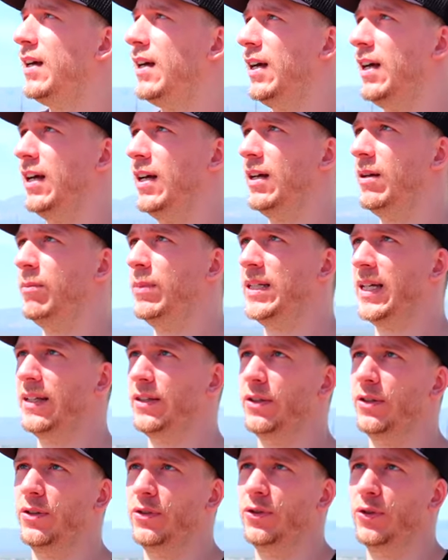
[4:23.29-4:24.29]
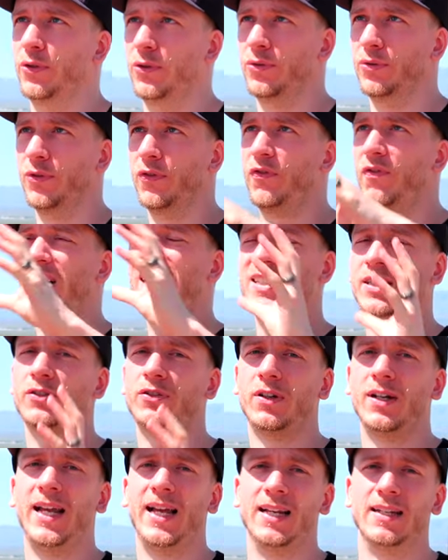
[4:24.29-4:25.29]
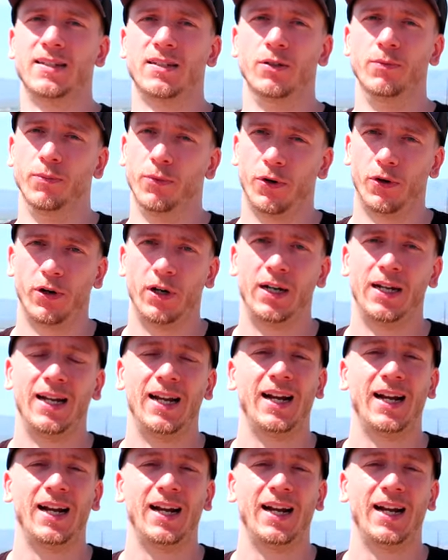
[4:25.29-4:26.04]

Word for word: Um, but yeah, the faster the lens, the more